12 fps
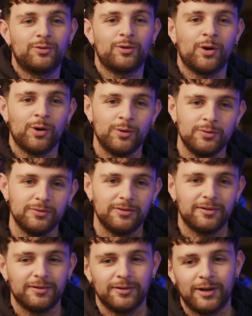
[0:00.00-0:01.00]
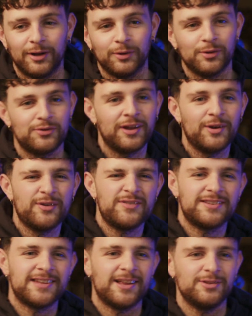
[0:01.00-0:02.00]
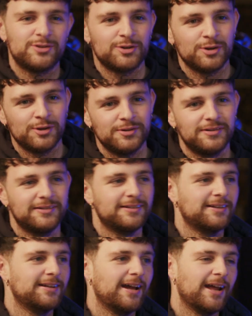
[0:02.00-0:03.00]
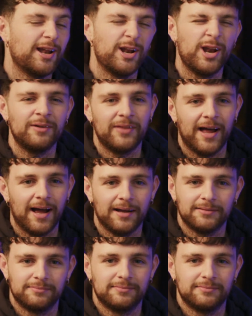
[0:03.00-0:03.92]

your songs, like you're the centre of attention, and I love that.